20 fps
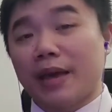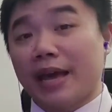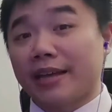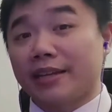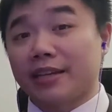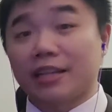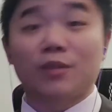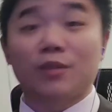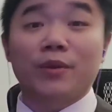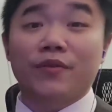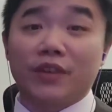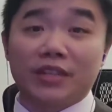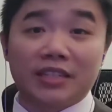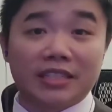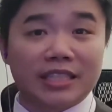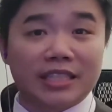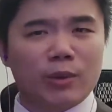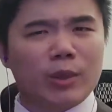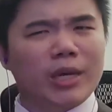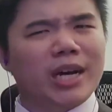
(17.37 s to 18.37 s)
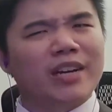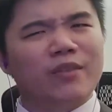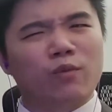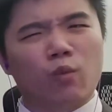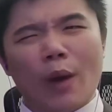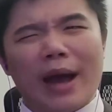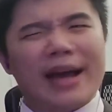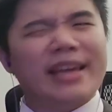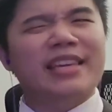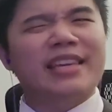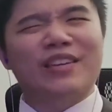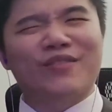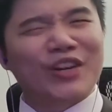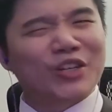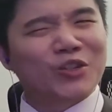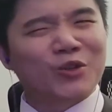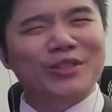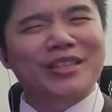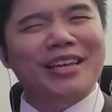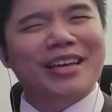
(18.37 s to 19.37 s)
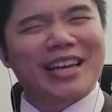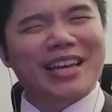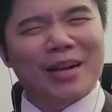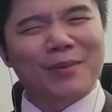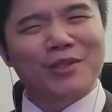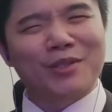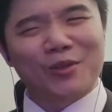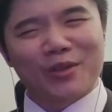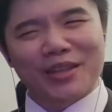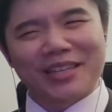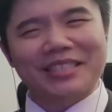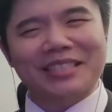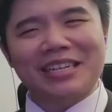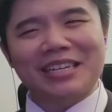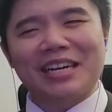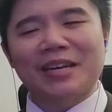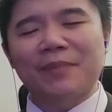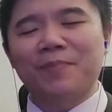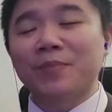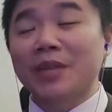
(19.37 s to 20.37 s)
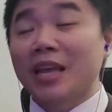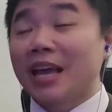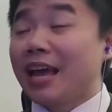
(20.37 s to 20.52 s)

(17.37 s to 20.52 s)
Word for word: and it'll be fun to see what kind of wacky adventures they get up to this time.